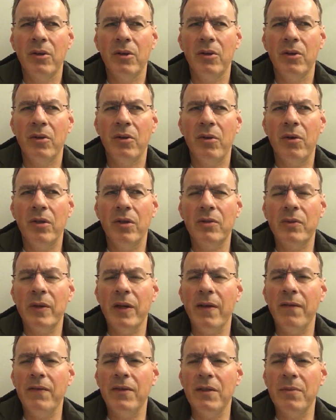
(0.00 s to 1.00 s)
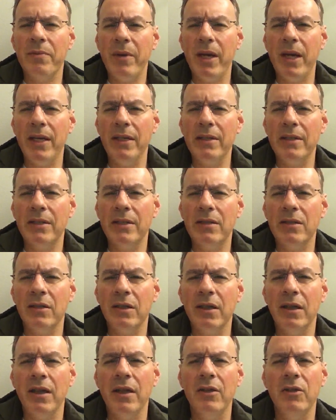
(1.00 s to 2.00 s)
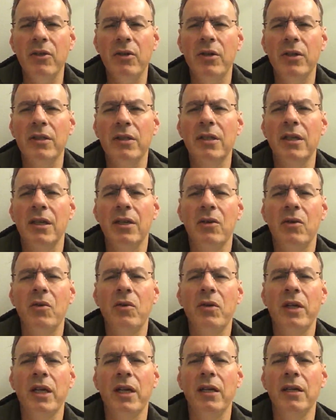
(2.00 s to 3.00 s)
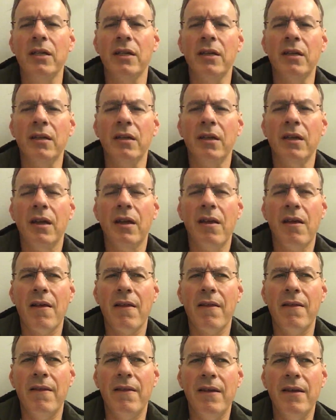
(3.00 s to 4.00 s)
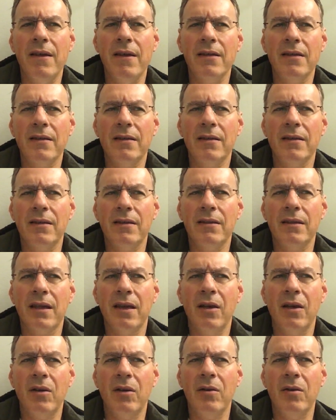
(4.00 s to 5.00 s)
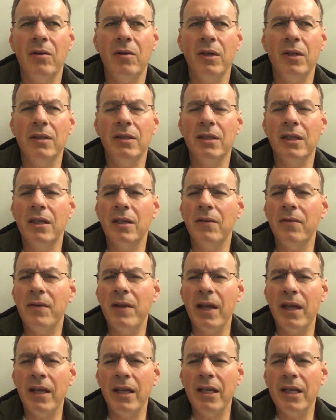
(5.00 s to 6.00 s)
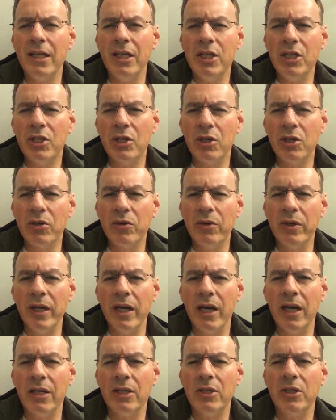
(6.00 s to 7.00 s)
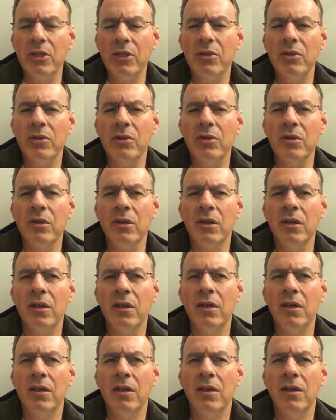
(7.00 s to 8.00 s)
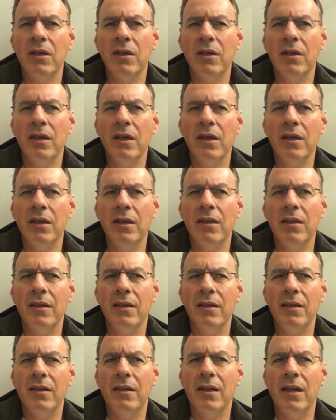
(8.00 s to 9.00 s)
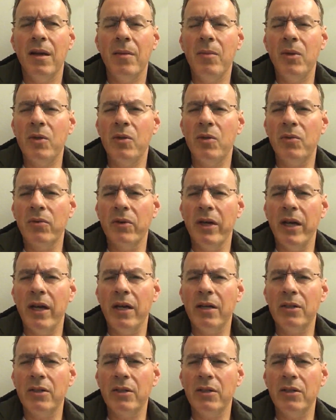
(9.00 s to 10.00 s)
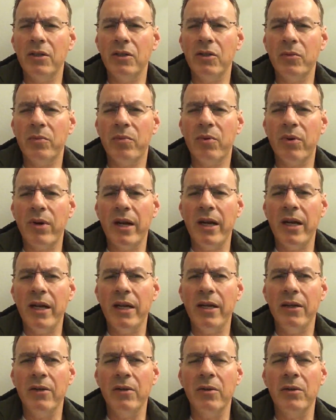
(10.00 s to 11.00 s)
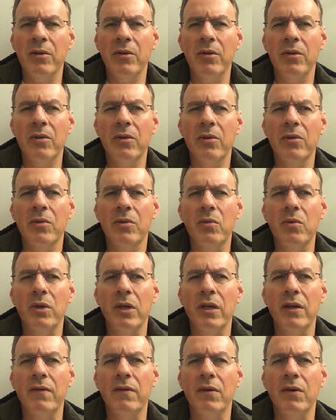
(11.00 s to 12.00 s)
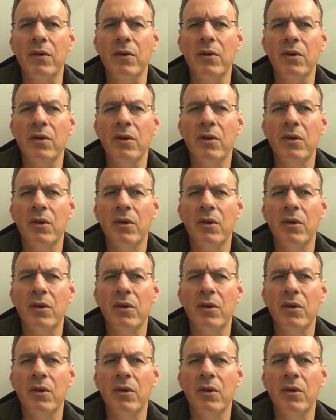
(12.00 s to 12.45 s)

your thoughts would have space, and then you could say, okay, this is how, instead of that knee-jerk reaction or that chemical reaction in your brain, or whatever,